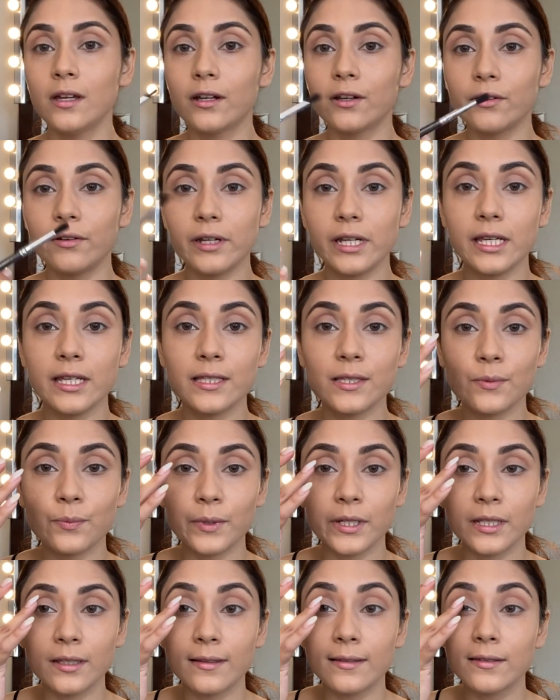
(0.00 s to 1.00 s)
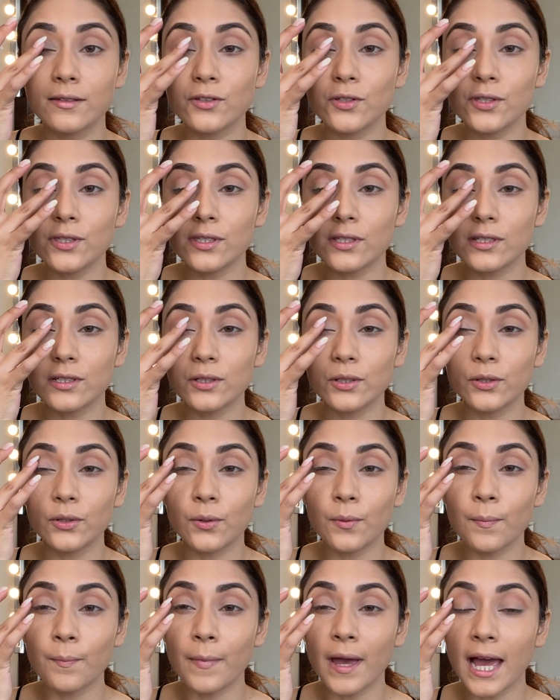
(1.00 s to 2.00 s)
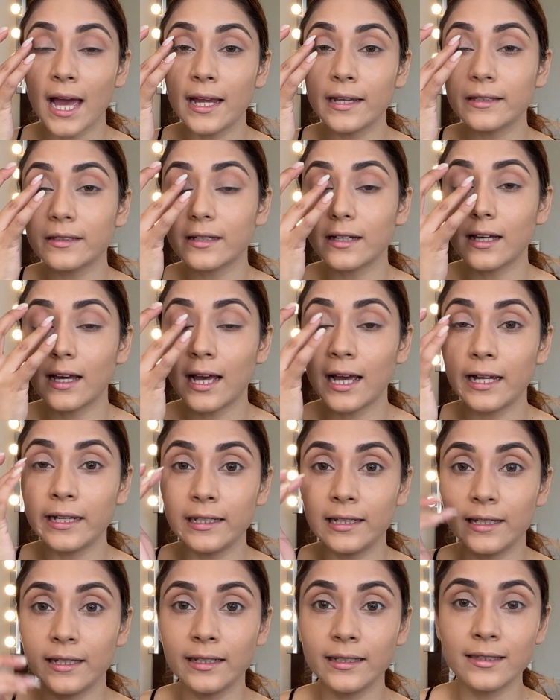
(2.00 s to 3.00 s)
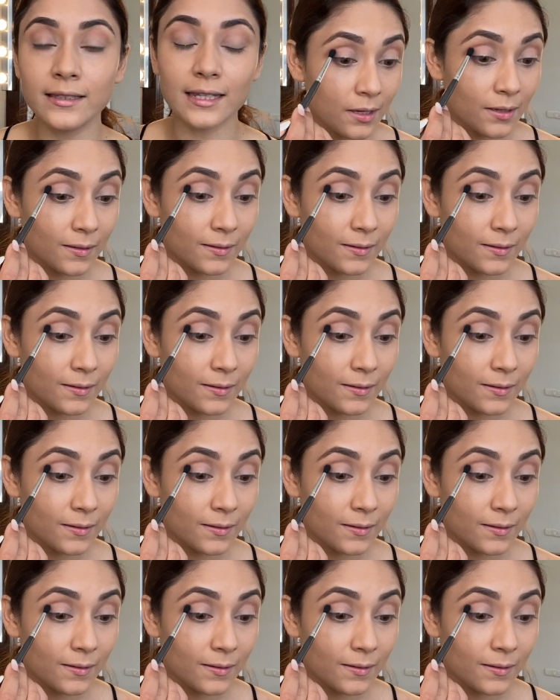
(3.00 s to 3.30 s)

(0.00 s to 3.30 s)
crease with just, you know, matte eyelids.